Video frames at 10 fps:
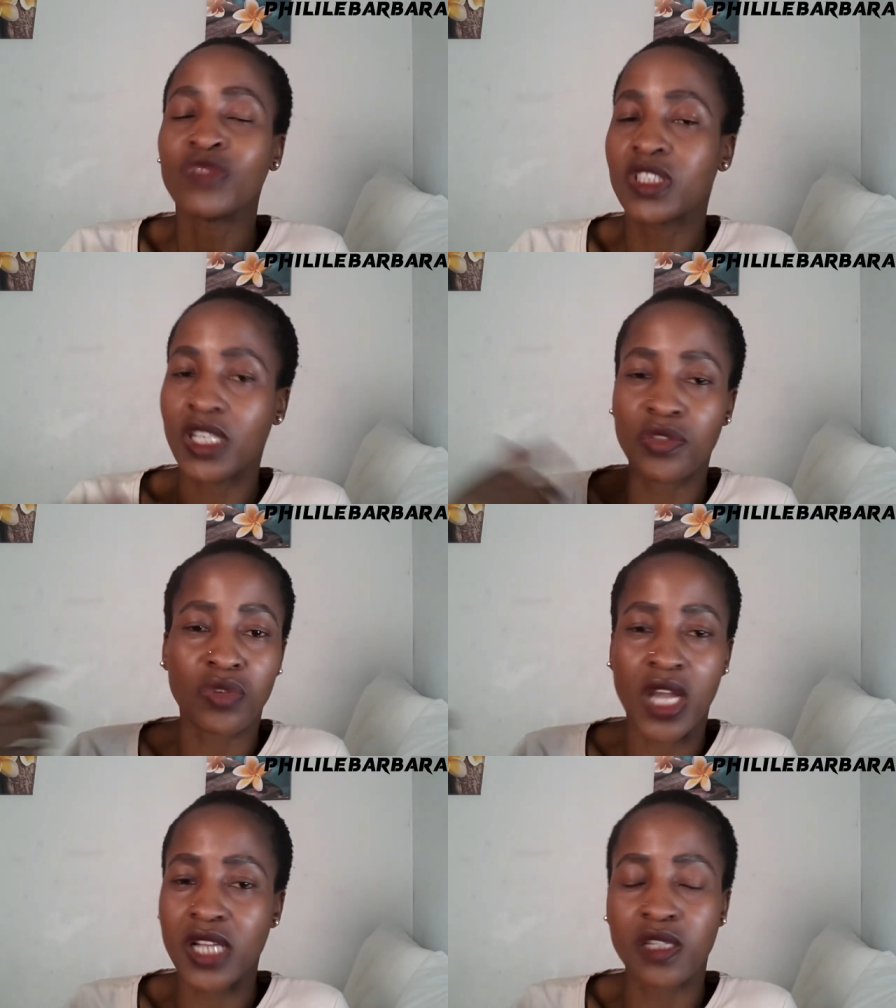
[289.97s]
She had to
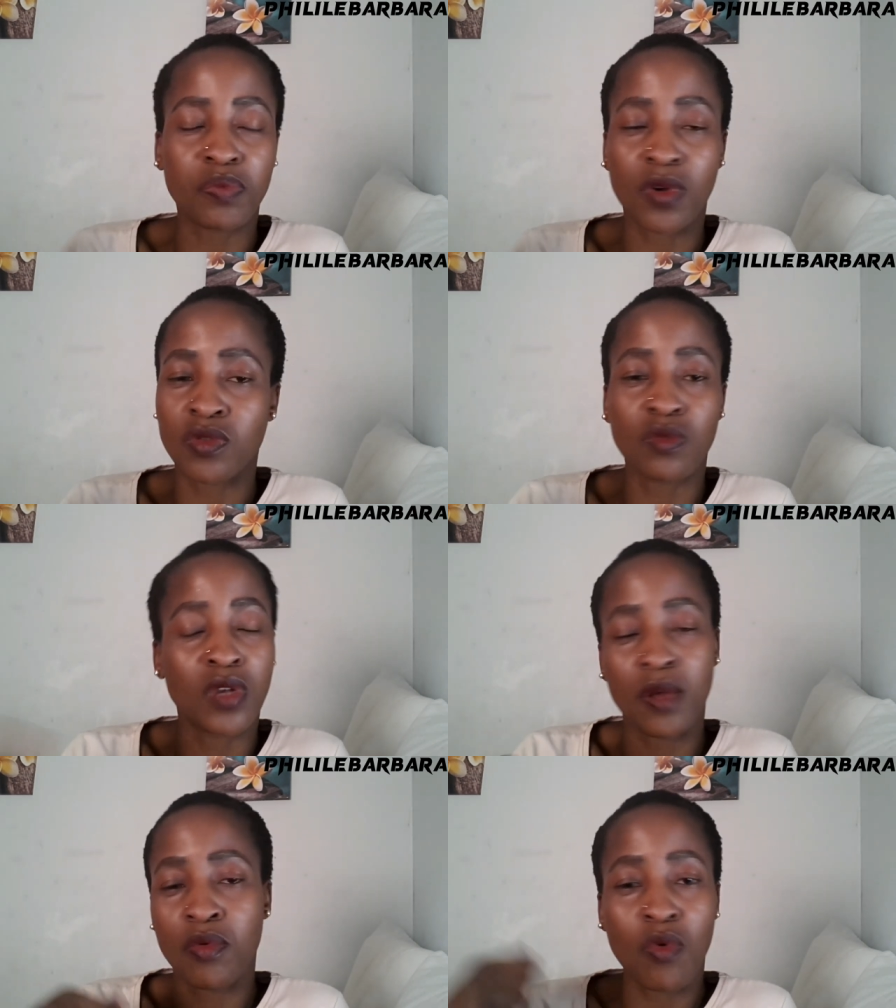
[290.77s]
cut it because
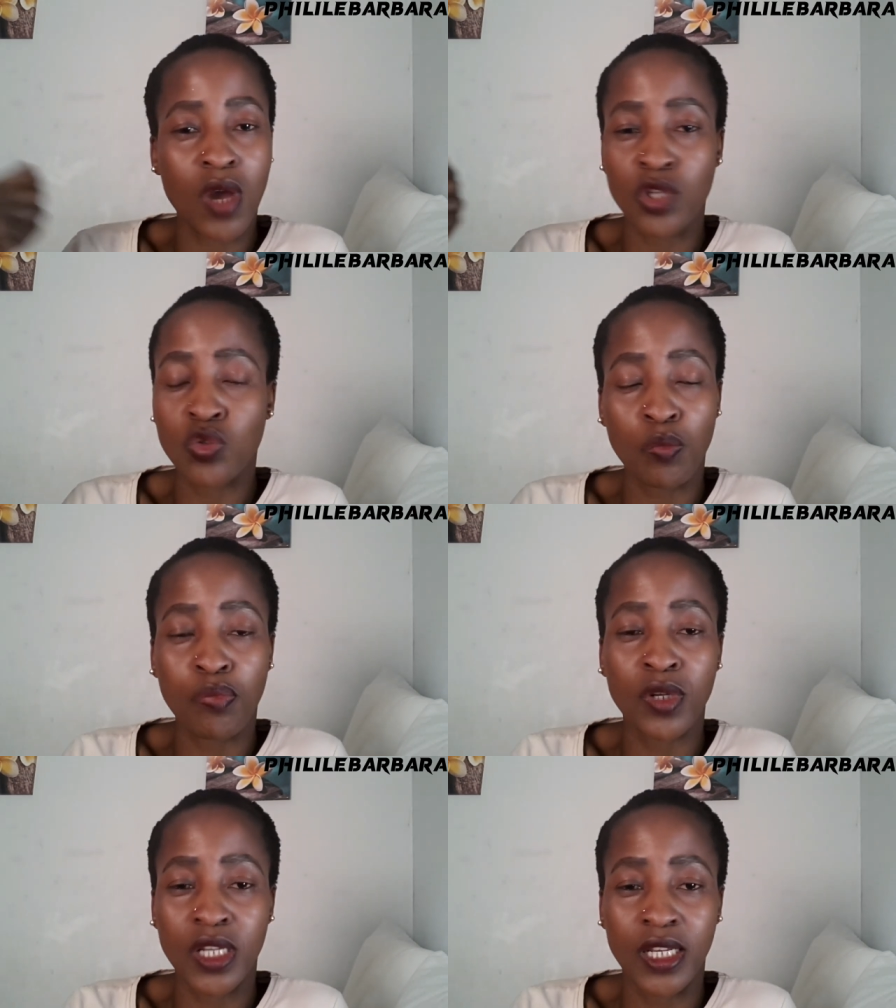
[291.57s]
Ulebu was
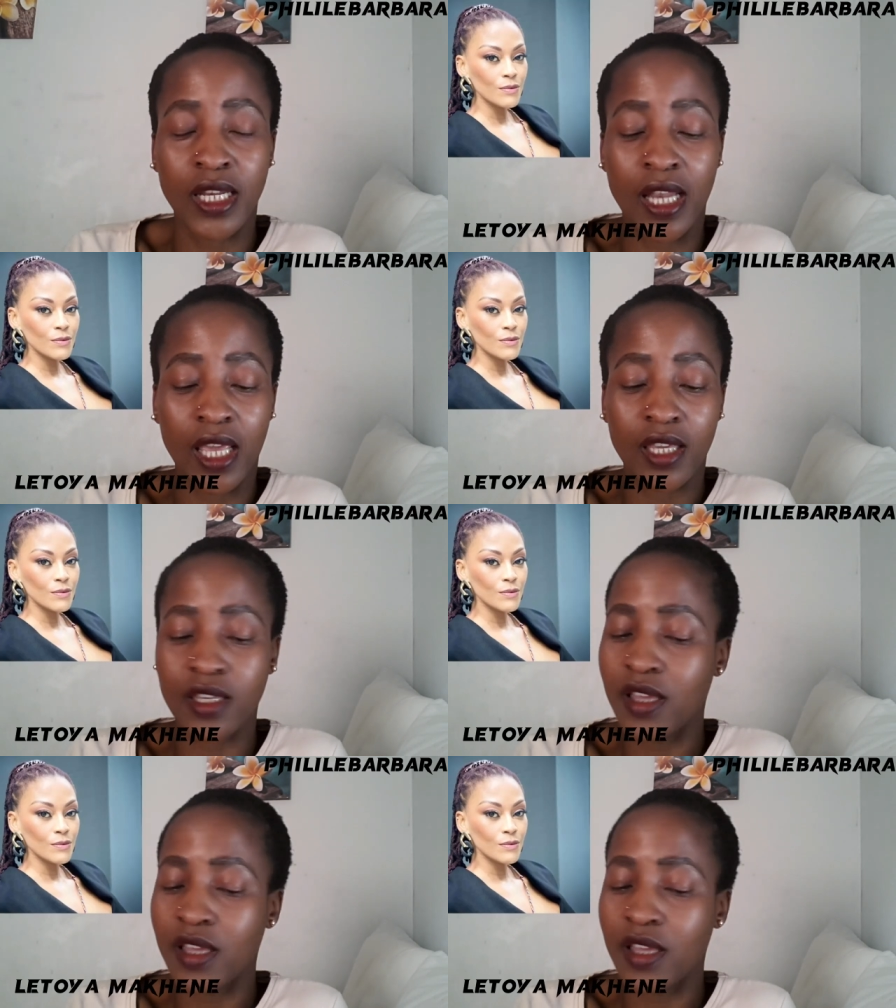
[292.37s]
supunile, like,